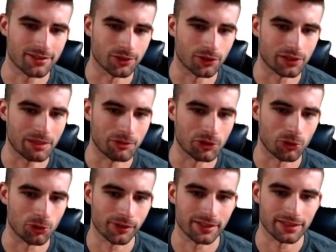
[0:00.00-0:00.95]
although Gleyber
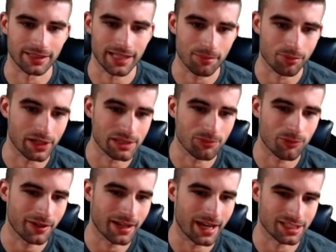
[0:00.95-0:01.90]
Torres at that price
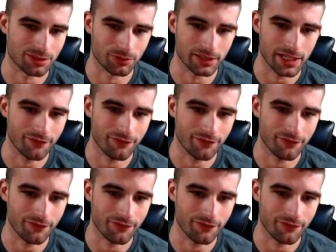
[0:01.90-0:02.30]
point hasn't really